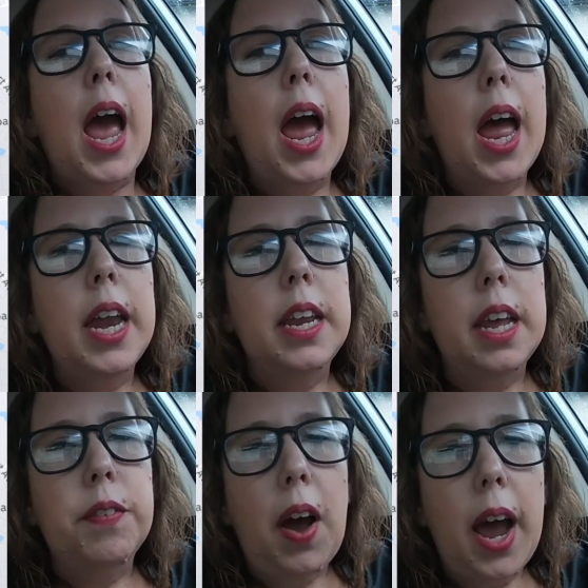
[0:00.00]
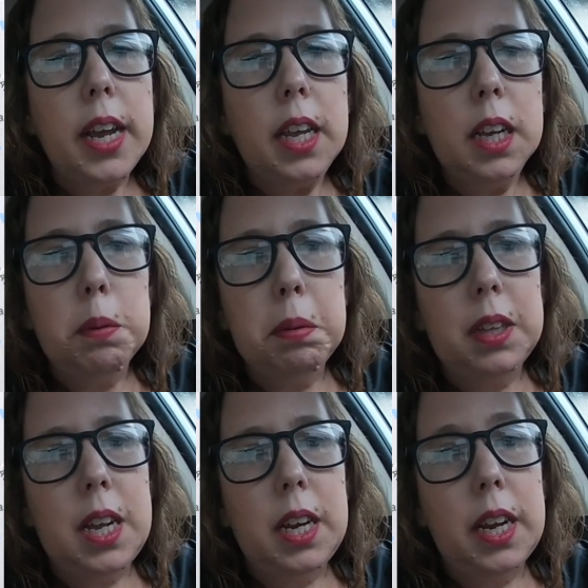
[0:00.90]
and if I can
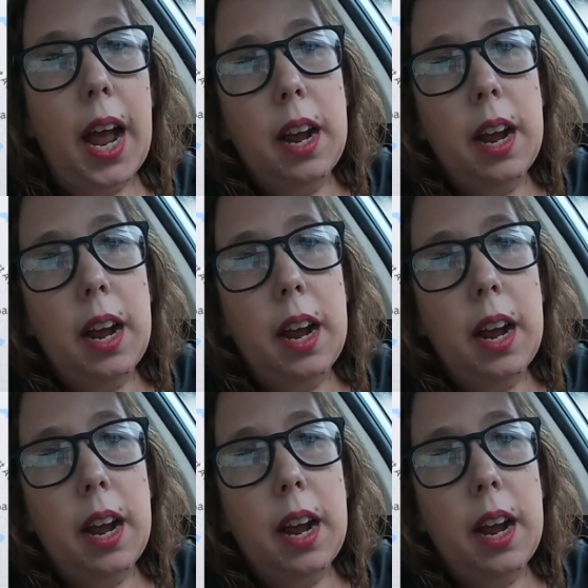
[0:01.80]
complete it